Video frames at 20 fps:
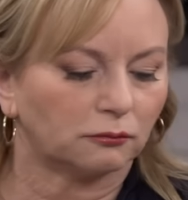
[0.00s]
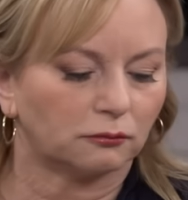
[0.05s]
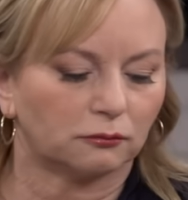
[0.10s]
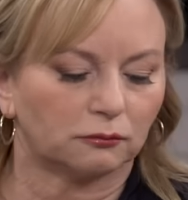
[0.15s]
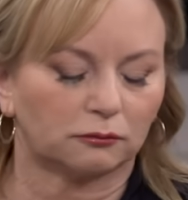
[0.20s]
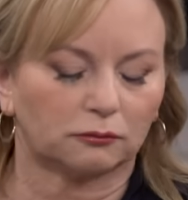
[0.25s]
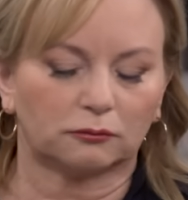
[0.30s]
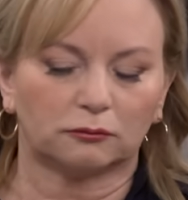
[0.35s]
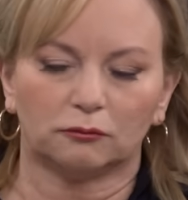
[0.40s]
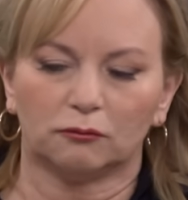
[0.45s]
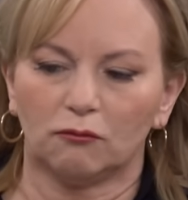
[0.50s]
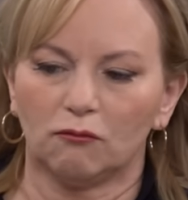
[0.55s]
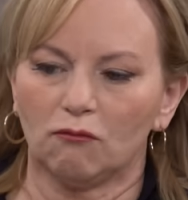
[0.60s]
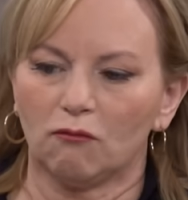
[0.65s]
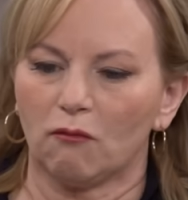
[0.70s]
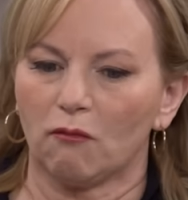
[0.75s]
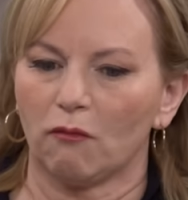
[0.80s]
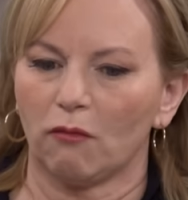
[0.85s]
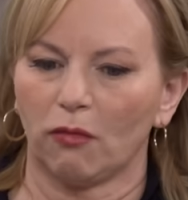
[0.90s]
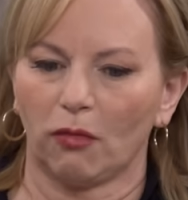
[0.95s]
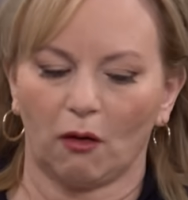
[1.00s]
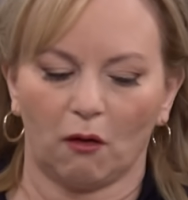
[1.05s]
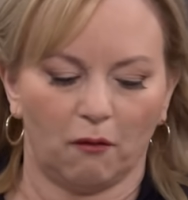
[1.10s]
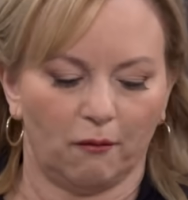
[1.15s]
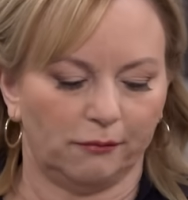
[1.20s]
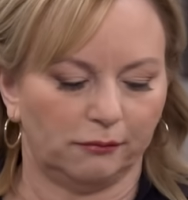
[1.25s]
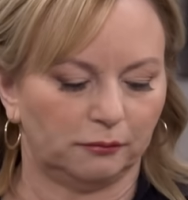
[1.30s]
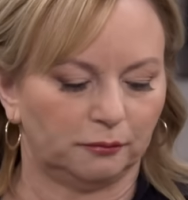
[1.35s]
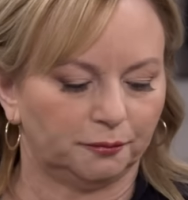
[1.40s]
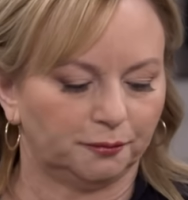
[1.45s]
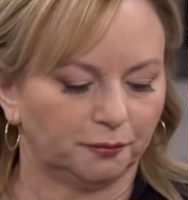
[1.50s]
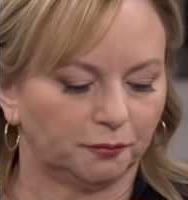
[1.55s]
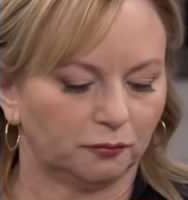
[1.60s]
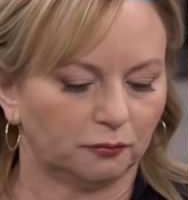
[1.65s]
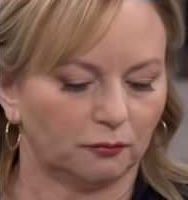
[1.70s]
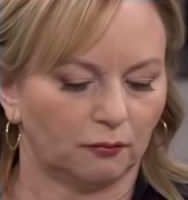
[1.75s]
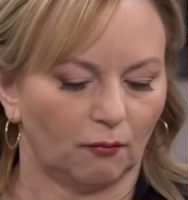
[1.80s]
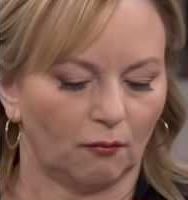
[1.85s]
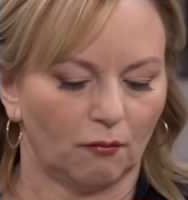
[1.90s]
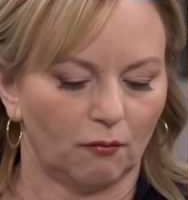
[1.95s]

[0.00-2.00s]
or do you feel like that's just so hard